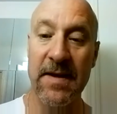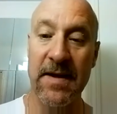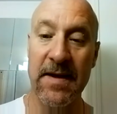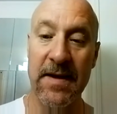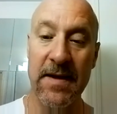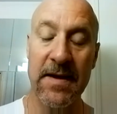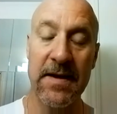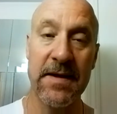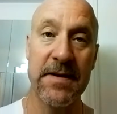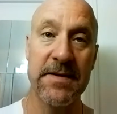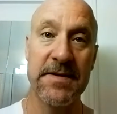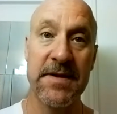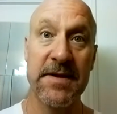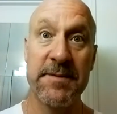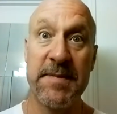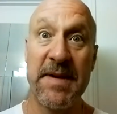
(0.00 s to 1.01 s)
Uh,
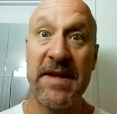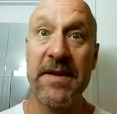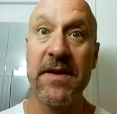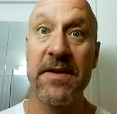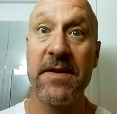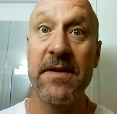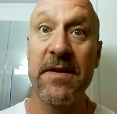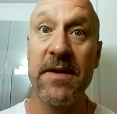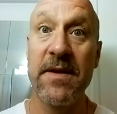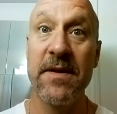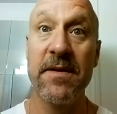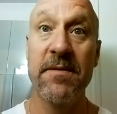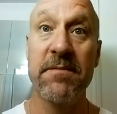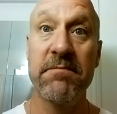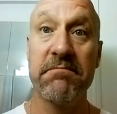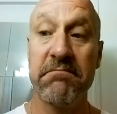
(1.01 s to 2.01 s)
does this mean that
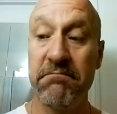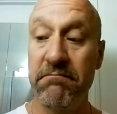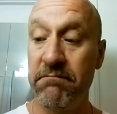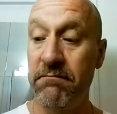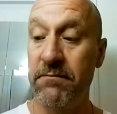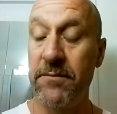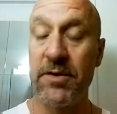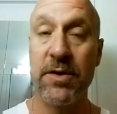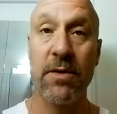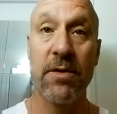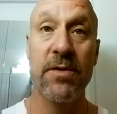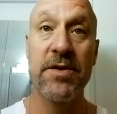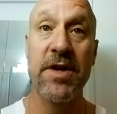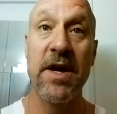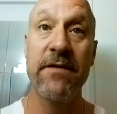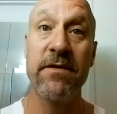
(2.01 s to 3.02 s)
the
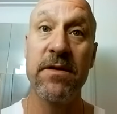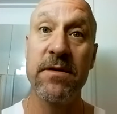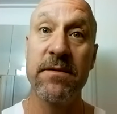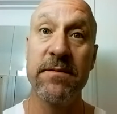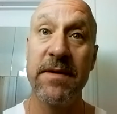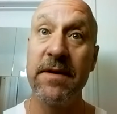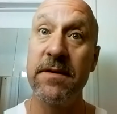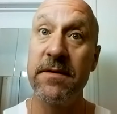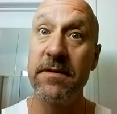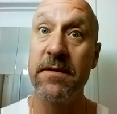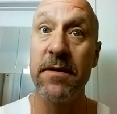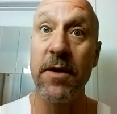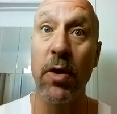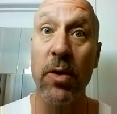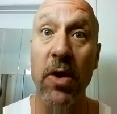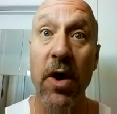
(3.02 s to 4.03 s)
screwdriver
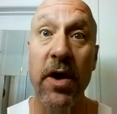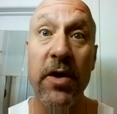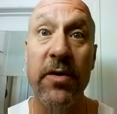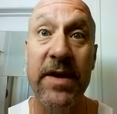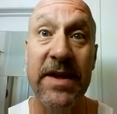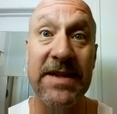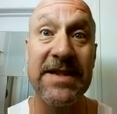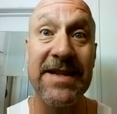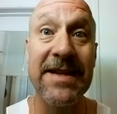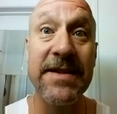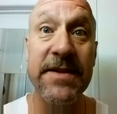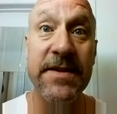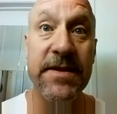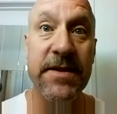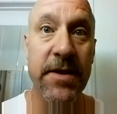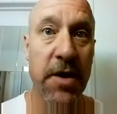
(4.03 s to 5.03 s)
no longer
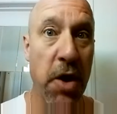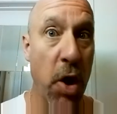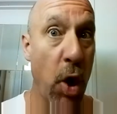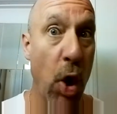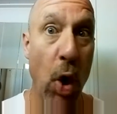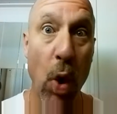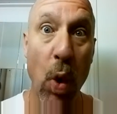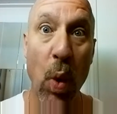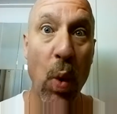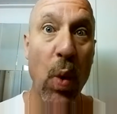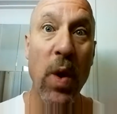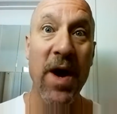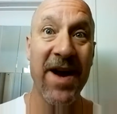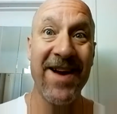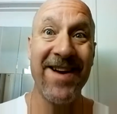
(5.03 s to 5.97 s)
exists? No.